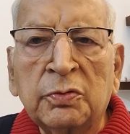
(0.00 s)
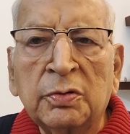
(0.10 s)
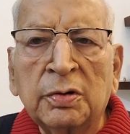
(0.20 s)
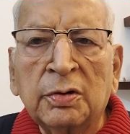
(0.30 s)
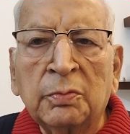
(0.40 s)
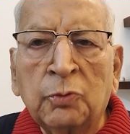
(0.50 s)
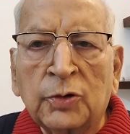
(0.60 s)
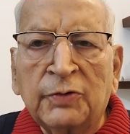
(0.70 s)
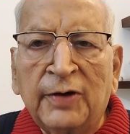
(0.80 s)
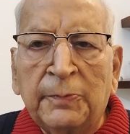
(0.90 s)

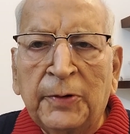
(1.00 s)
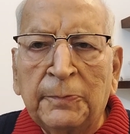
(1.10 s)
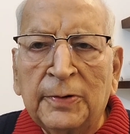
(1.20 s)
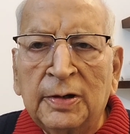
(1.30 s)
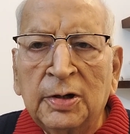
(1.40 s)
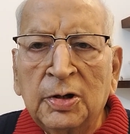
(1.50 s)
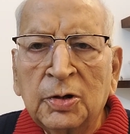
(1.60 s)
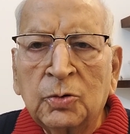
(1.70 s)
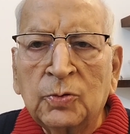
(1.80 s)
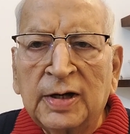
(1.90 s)
motivate people
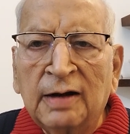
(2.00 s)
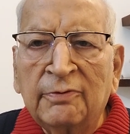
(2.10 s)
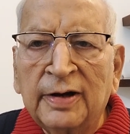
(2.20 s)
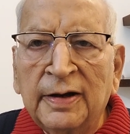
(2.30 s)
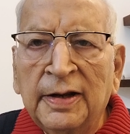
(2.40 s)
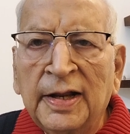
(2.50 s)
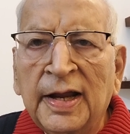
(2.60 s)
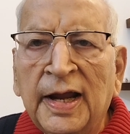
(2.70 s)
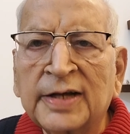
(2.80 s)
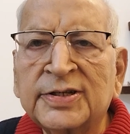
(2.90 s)
to deliver
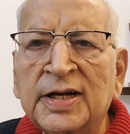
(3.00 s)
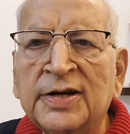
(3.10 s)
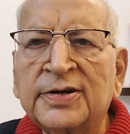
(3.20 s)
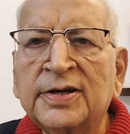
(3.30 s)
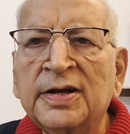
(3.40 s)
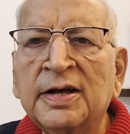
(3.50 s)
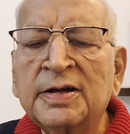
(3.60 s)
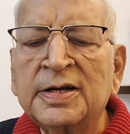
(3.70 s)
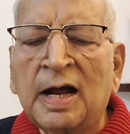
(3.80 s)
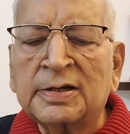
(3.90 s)
excellent
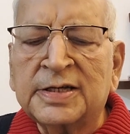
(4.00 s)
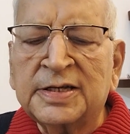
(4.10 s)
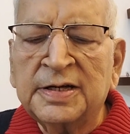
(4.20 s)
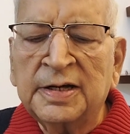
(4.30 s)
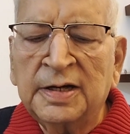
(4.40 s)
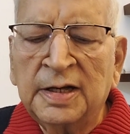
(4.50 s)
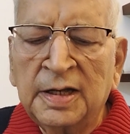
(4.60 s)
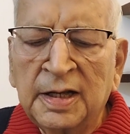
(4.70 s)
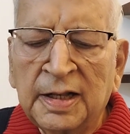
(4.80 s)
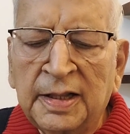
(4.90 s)
results.
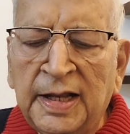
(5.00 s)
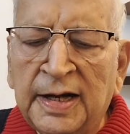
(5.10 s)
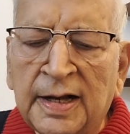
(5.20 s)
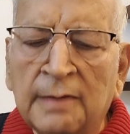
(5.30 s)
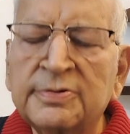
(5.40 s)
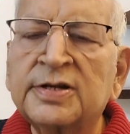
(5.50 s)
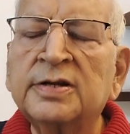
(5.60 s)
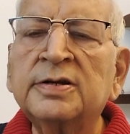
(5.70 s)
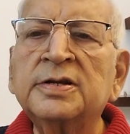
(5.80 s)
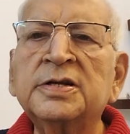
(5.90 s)
Then comes
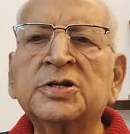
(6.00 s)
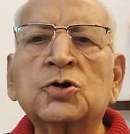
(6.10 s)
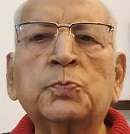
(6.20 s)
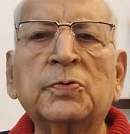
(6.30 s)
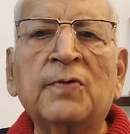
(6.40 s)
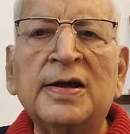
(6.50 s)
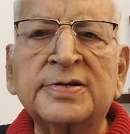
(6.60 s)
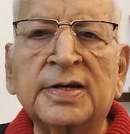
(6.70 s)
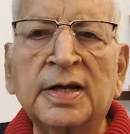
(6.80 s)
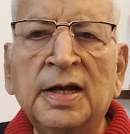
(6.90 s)

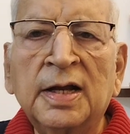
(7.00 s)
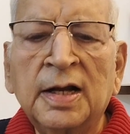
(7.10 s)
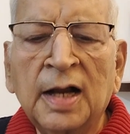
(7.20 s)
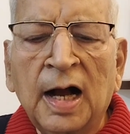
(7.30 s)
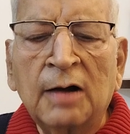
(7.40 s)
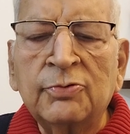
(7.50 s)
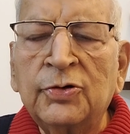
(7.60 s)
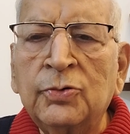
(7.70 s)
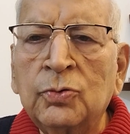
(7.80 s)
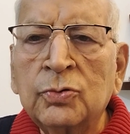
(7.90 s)
supervising. How do
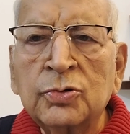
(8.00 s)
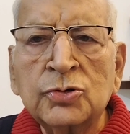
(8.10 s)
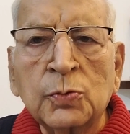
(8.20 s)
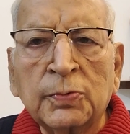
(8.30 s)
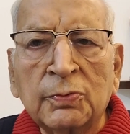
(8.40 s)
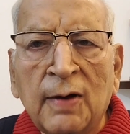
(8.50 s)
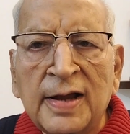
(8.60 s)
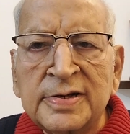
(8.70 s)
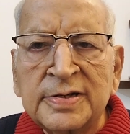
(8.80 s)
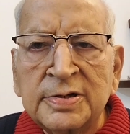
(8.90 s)
you
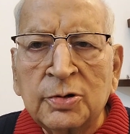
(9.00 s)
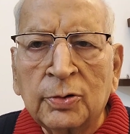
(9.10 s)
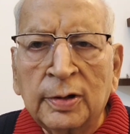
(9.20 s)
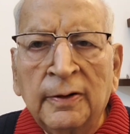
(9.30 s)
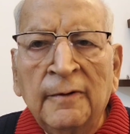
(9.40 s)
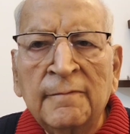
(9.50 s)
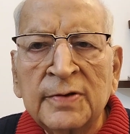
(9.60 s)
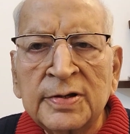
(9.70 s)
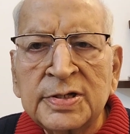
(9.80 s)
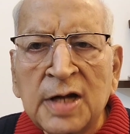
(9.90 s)
supervise your
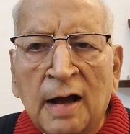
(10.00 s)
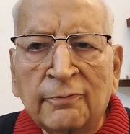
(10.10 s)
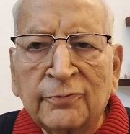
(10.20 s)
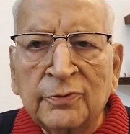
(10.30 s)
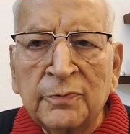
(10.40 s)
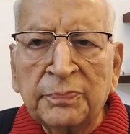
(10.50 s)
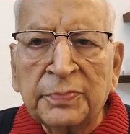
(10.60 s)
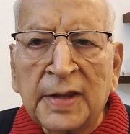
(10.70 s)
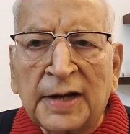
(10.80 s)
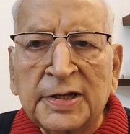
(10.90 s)
staff?
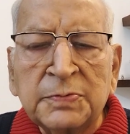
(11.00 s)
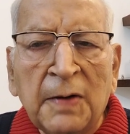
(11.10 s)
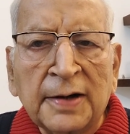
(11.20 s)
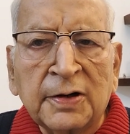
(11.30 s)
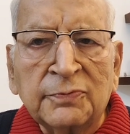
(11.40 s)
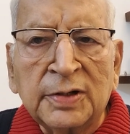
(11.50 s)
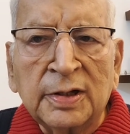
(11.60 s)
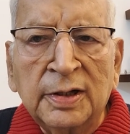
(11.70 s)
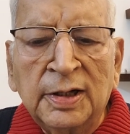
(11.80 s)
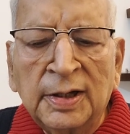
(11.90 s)
That is part of
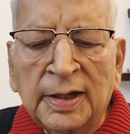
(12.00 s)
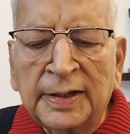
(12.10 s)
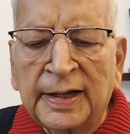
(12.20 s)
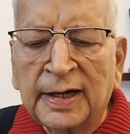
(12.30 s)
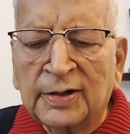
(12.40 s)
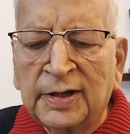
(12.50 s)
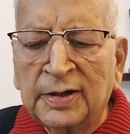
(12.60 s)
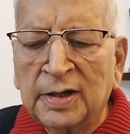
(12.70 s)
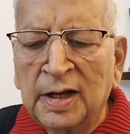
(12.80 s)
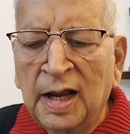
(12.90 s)
the
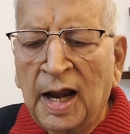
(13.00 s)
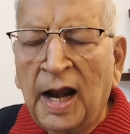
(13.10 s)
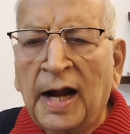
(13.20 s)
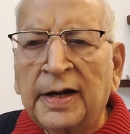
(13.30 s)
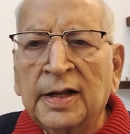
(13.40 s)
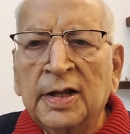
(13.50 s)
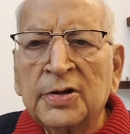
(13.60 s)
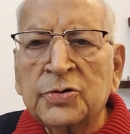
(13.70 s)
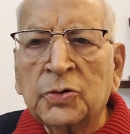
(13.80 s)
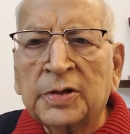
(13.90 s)
directing. And
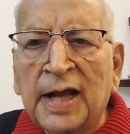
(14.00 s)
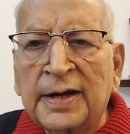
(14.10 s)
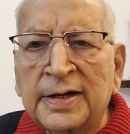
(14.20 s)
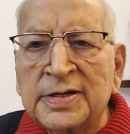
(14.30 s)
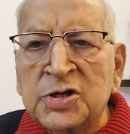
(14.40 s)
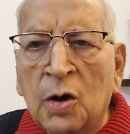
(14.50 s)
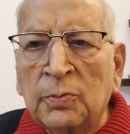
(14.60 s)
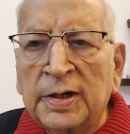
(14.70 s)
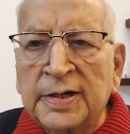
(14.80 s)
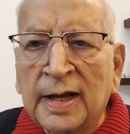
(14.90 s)
so that is
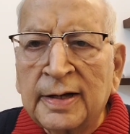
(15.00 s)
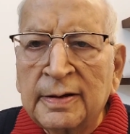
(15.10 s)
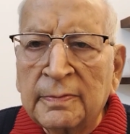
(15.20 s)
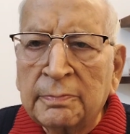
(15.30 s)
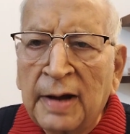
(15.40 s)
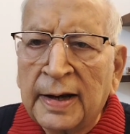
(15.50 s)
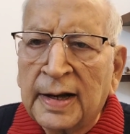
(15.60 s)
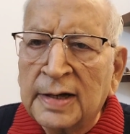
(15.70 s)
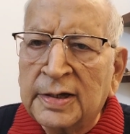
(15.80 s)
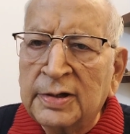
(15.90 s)
normally done by
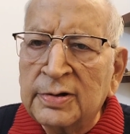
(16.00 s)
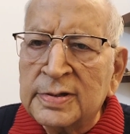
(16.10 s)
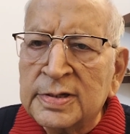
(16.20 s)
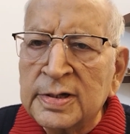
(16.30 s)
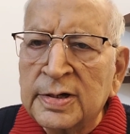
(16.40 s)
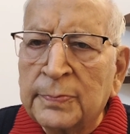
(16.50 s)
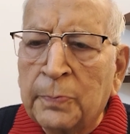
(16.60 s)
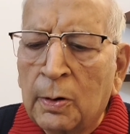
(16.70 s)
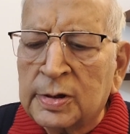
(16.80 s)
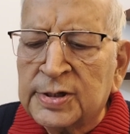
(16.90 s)
continuous
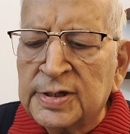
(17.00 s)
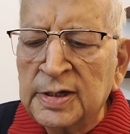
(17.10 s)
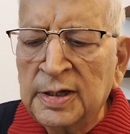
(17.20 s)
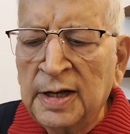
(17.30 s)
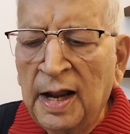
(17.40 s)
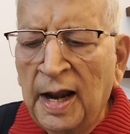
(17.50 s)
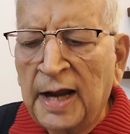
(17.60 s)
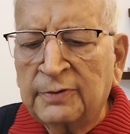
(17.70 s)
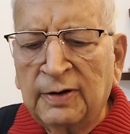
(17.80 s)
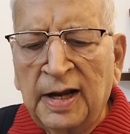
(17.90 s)
reports
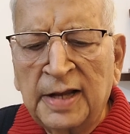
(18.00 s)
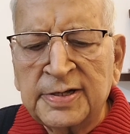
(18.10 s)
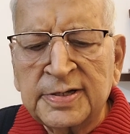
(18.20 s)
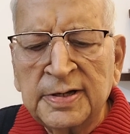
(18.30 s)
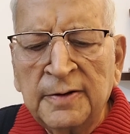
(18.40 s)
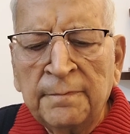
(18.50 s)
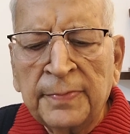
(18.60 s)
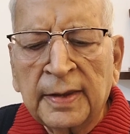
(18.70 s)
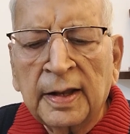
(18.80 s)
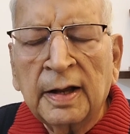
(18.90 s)
as well as
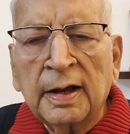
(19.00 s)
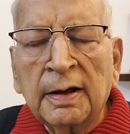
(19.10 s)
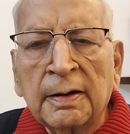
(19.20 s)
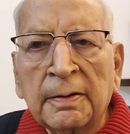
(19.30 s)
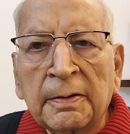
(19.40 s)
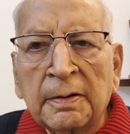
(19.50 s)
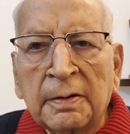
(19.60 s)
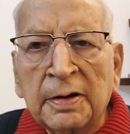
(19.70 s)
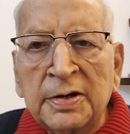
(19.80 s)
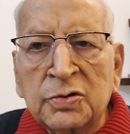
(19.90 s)

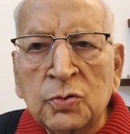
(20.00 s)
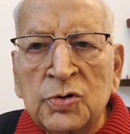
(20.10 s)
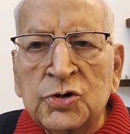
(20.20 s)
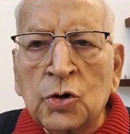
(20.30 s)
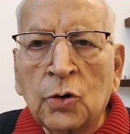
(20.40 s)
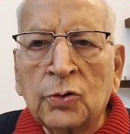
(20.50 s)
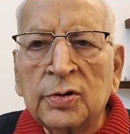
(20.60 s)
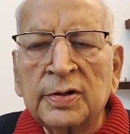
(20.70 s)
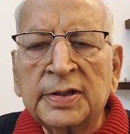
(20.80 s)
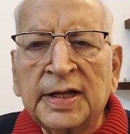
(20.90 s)
to
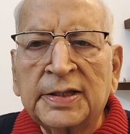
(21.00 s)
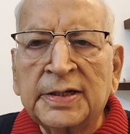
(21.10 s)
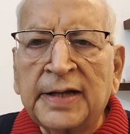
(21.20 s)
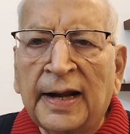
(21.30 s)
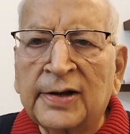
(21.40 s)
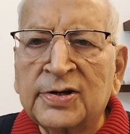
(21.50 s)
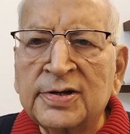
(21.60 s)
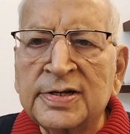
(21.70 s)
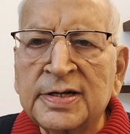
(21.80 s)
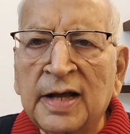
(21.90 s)
ensure that the
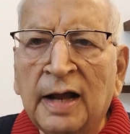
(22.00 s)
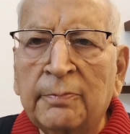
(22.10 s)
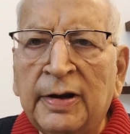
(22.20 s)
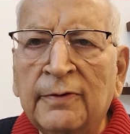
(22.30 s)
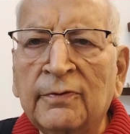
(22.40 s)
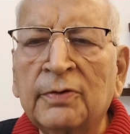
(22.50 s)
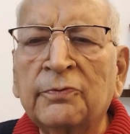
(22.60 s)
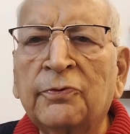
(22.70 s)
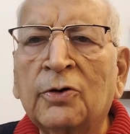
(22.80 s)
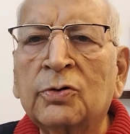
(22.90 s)
directions are being
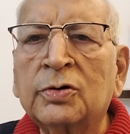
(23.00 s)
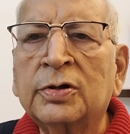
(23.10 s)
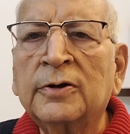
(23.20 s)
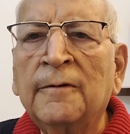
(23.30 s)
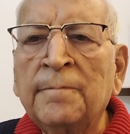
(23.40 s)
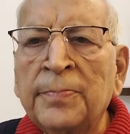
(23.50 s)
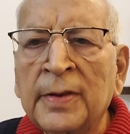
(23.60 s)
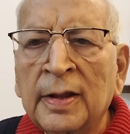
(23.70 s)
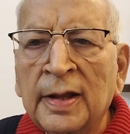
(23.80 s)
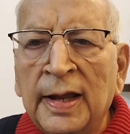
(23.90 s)
followed
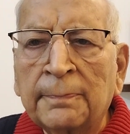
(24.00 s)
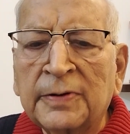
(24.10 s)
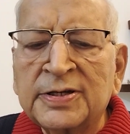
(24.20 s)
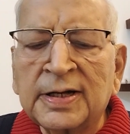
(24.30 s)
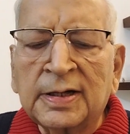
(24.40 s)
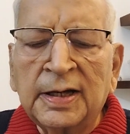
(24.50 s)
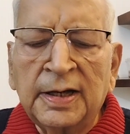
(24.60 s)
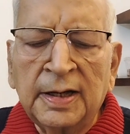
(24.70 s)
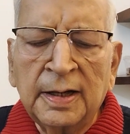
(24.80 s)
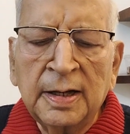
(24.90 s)
implicitly.